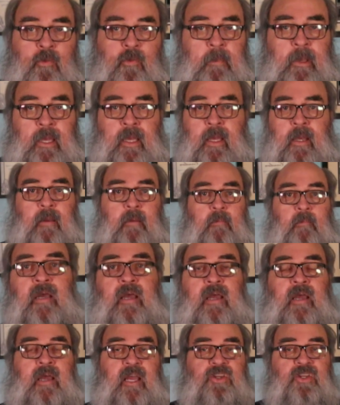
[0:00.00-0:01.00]
Men
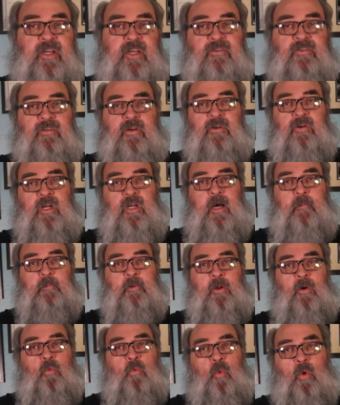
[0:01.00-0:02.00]
he checks under a couple
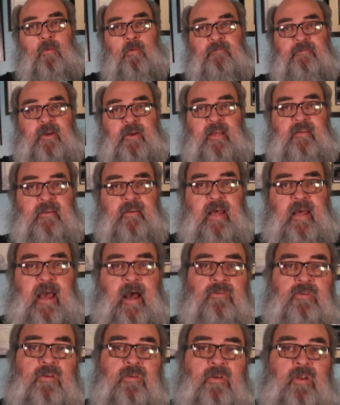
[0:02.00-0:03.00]
of warm faced
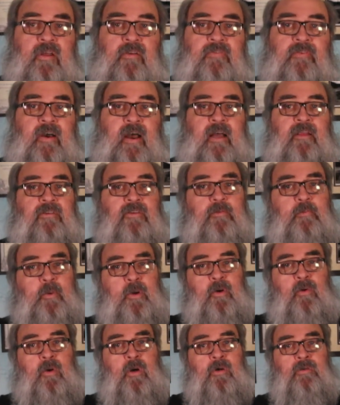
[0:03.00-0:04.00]
towels until he finds
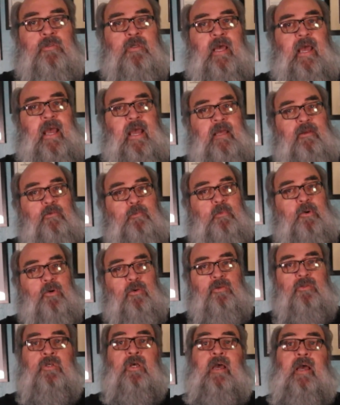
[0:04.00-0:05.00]
Spiros
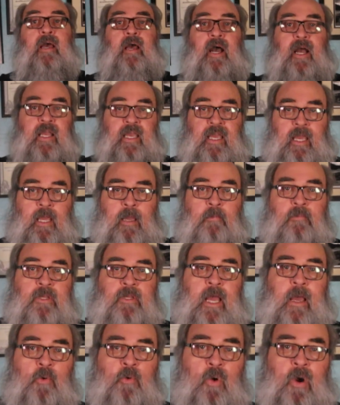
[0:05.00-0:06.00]
Aspos Akim
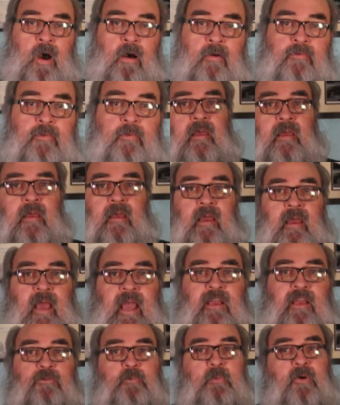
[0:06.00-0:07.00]
Tamiroff.
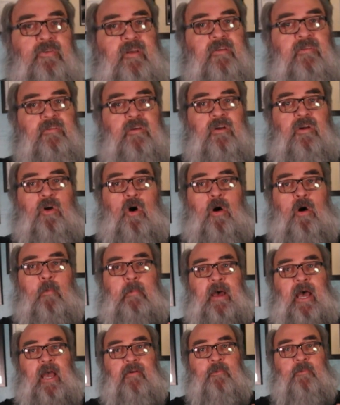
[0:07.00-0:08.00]
Aspos gets a call
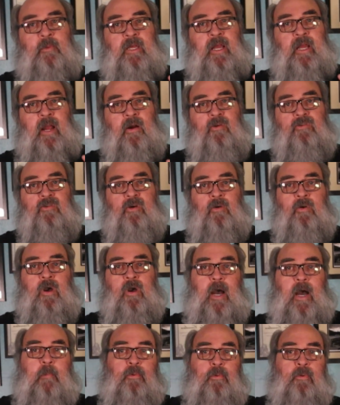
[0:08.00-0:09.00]
back from the Arizona
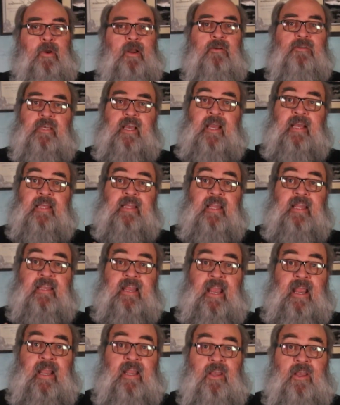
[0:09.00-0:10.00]
operator saying that
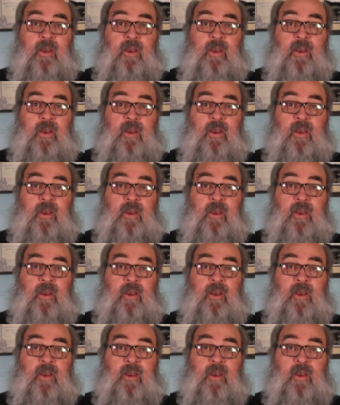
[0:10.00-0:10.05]
Danny